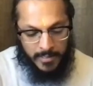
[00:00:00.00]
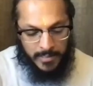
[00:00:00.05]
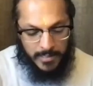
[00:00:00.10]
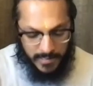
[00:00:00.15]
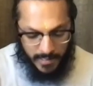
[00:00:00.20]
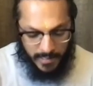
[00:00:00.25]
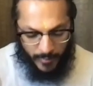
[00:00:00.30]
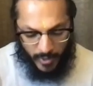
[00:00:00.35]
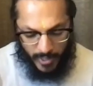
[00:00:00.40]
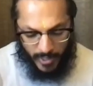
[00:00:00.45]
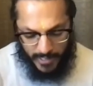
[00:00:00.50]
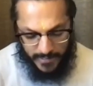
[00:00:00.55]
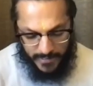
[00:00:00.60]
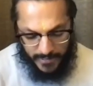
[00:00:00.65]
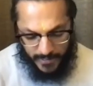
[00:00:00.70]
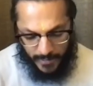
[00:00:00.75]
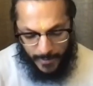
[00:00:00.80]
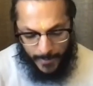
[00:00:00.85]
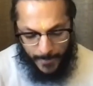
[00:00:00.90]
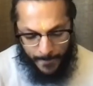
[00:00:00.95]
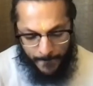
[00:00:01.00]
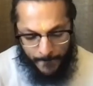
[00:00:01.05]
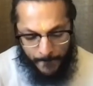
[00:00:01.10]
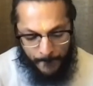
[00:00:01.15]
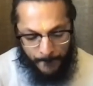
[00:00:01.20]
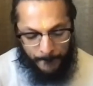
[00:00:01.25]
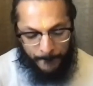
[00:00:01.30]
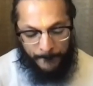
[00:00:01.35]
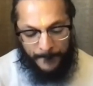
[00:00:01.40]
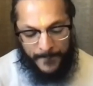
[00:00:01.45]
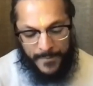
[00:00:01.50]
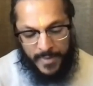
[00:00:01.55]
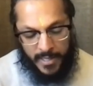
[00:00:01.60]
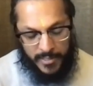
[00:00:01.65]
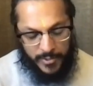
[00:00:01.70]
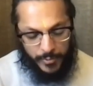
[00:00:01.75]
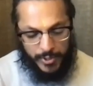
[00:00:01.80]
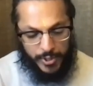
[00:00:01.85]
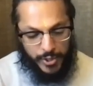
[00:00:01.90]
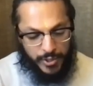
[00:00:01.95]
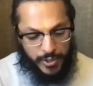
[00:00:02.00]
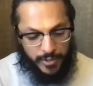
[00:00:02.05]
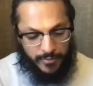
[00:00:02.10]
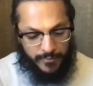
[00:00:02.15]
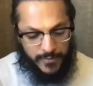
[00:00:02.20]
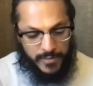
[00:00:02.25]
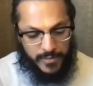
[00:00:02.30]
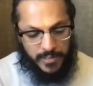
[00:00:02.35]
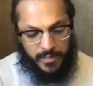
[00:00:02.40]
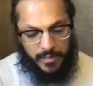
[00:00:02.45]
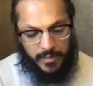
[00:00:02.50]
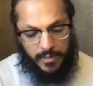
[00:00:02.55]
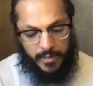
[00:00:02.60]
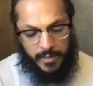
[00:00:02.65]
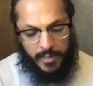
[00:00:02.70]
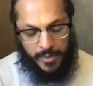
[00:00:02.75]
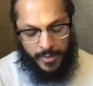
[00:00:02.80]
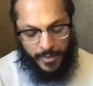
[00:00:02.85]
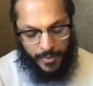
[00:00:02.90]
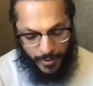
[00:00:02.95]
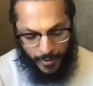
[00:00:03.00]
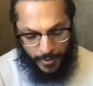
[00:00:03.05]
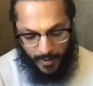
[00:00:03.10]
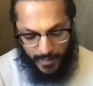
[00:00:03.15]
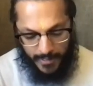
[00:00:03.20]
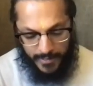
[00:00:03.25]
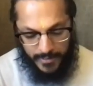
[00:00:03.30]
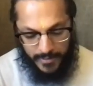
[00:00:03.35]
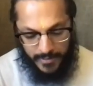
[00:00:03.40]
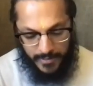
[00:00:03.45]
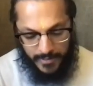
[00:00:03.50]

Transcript: Summarizing, as we shift in thought